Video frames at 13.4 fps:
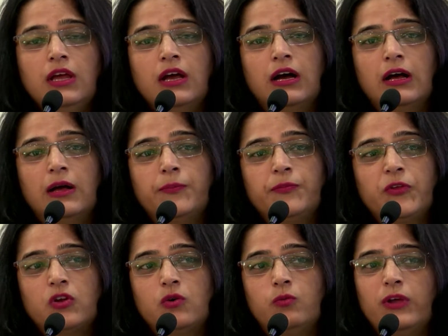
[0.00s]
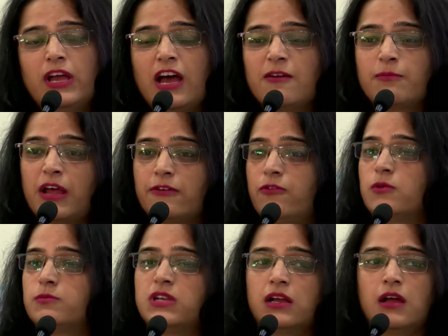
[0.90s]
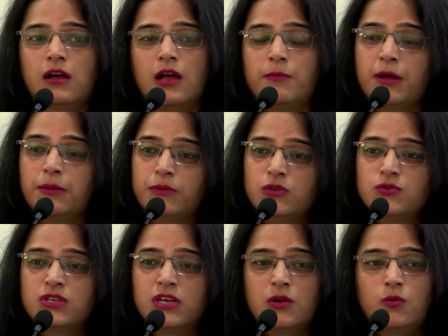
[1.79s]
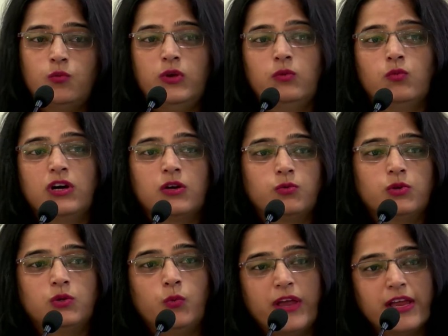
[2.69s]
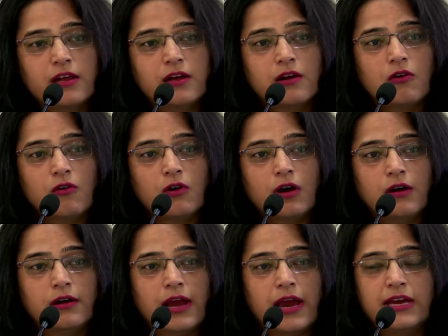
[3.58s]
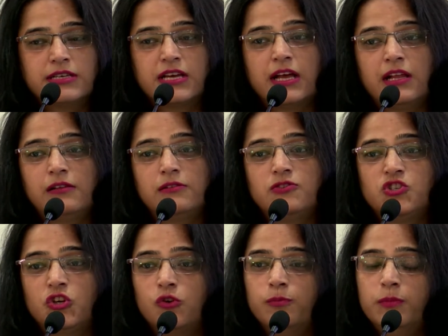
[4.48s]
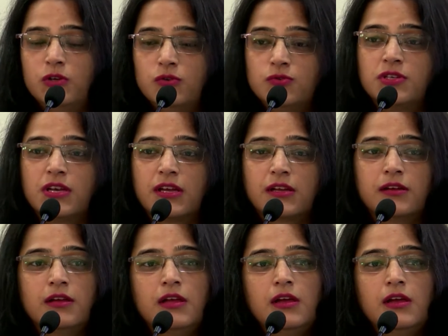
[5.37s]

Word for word: Um, you know, we have platforms like Hungama Music, we work with Wynk, uh, Airtel, Jio Music,